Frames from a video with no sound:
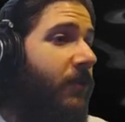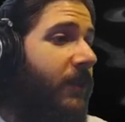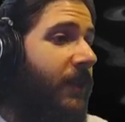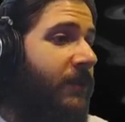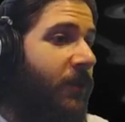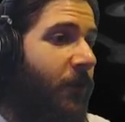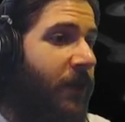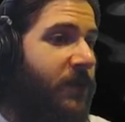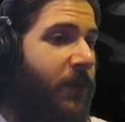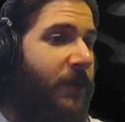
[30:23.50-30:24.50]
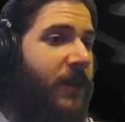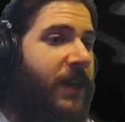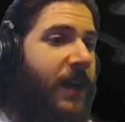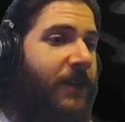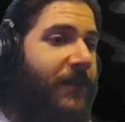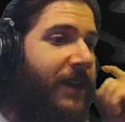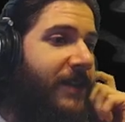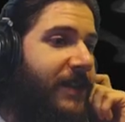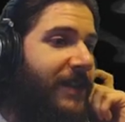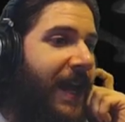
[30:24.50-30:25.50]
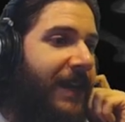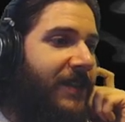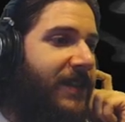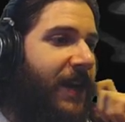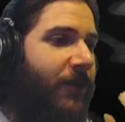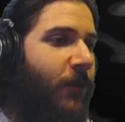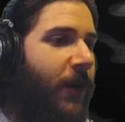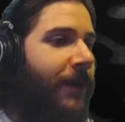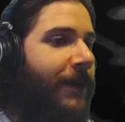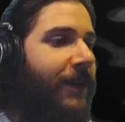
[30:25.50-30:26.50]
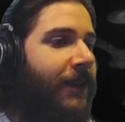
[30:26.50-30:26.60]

Things are going swimmingly. I've got stats everywhere.